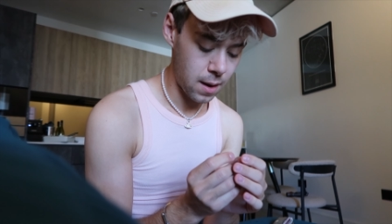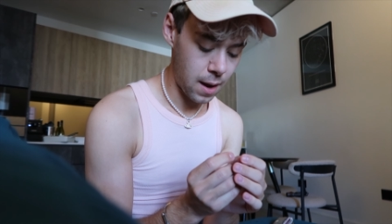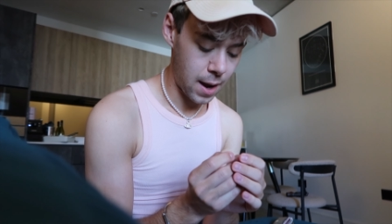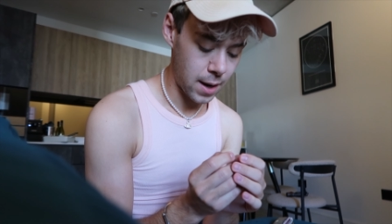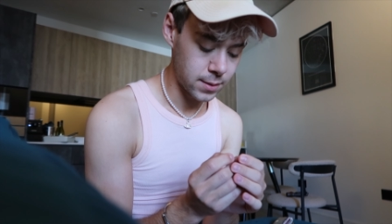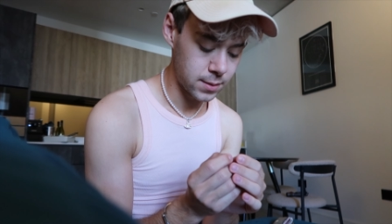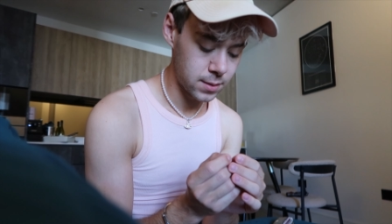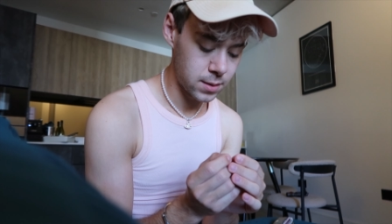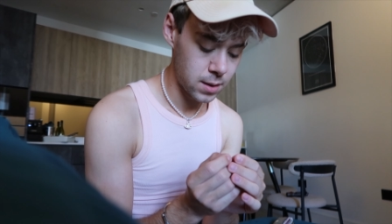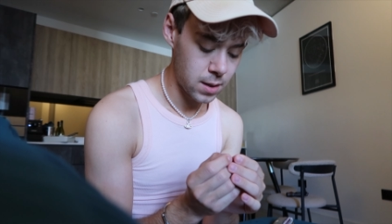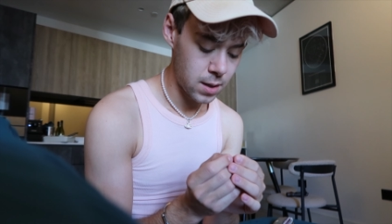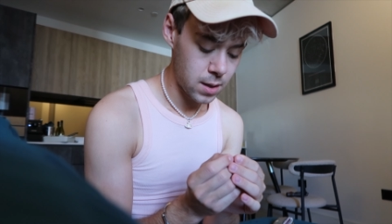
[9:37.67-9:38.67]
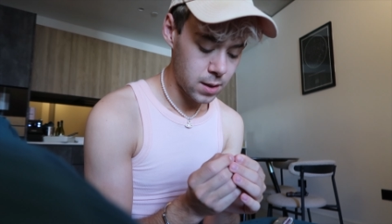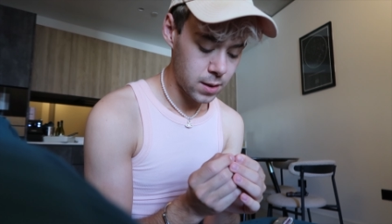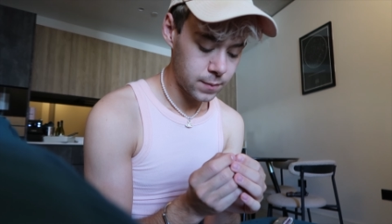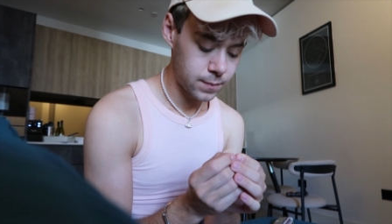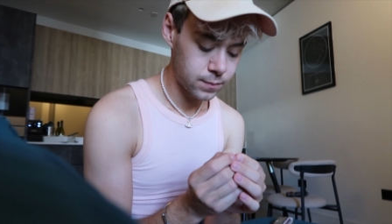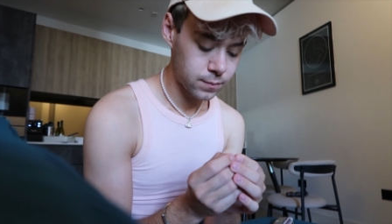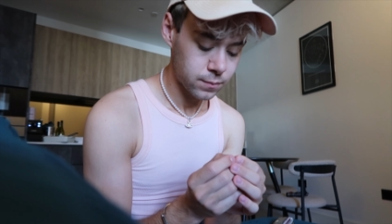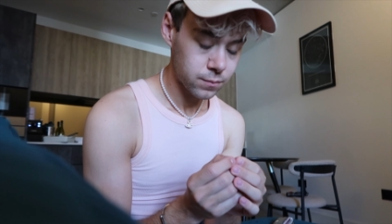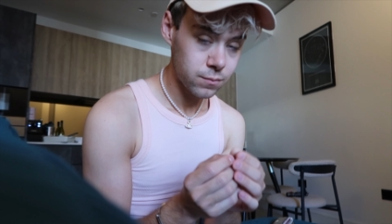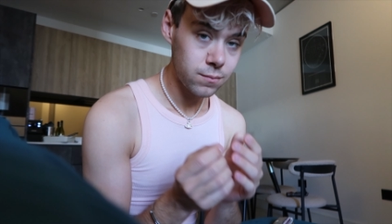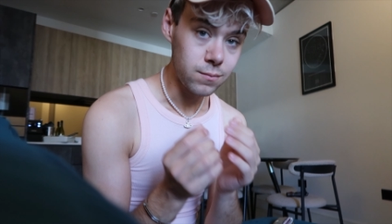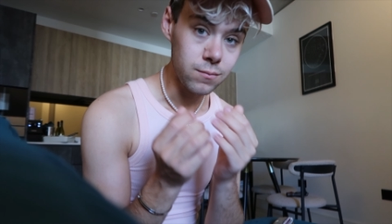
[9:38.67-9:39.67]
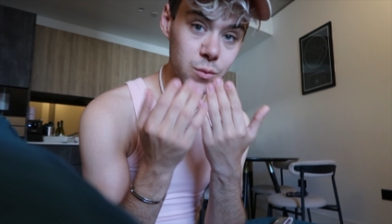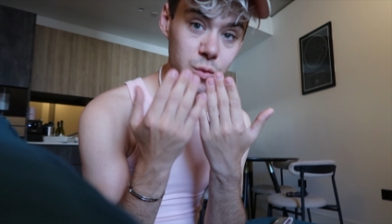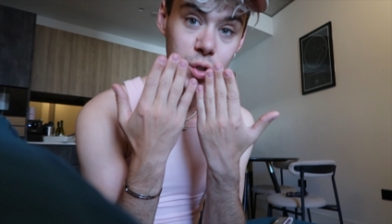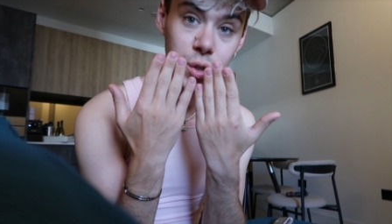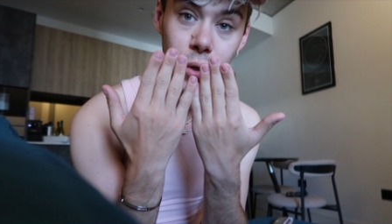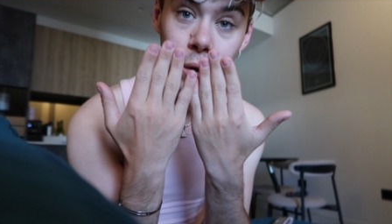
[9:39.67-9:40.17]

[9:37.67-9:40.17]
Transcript: And but you